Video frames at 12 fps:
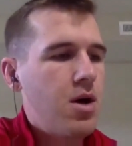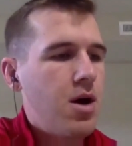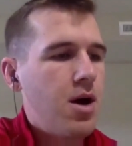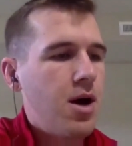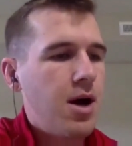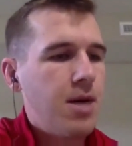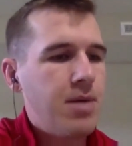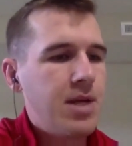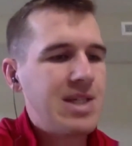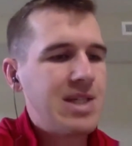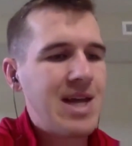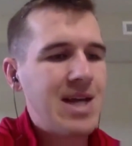Um,
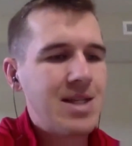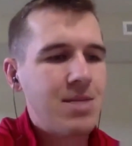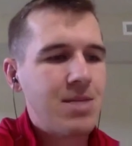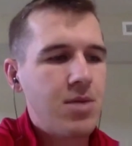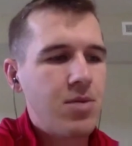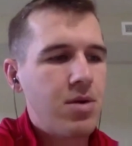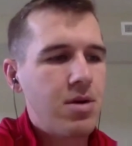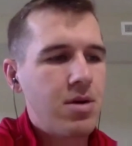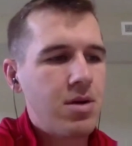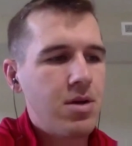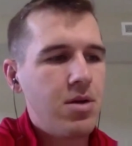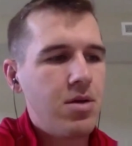is that something where
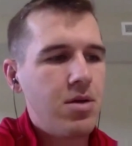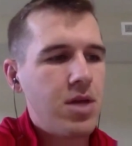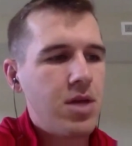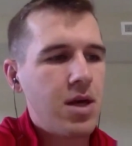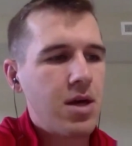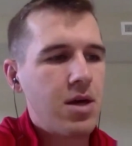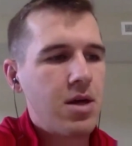you think,